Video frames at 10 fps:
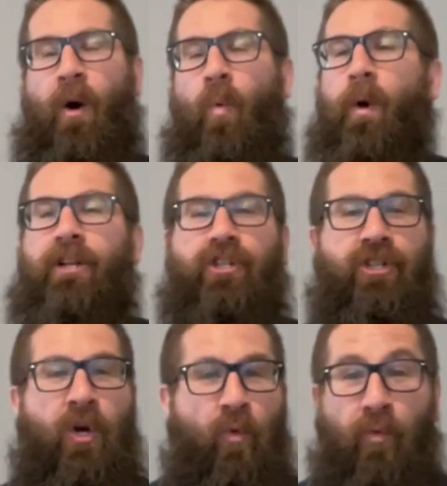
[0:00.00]

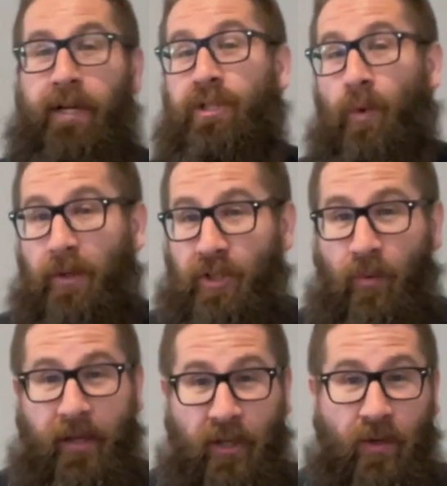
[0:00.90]
Which resource do
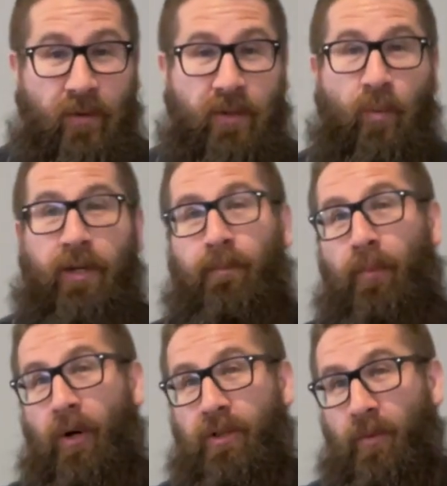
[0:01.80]
we use? Which
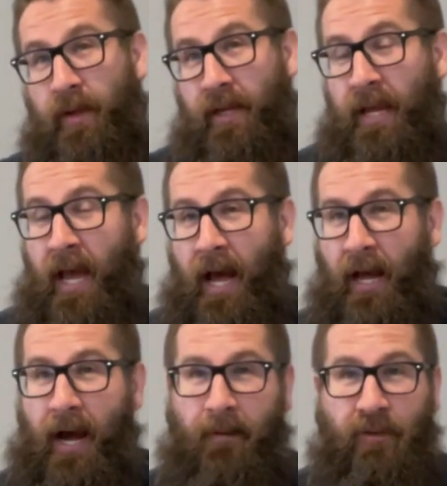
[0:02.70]
book do we
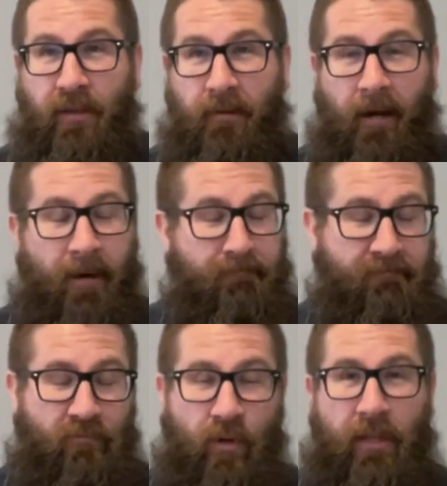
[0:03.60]

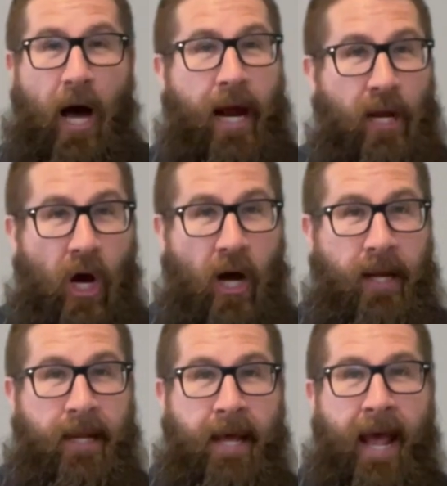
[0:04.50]
rely on?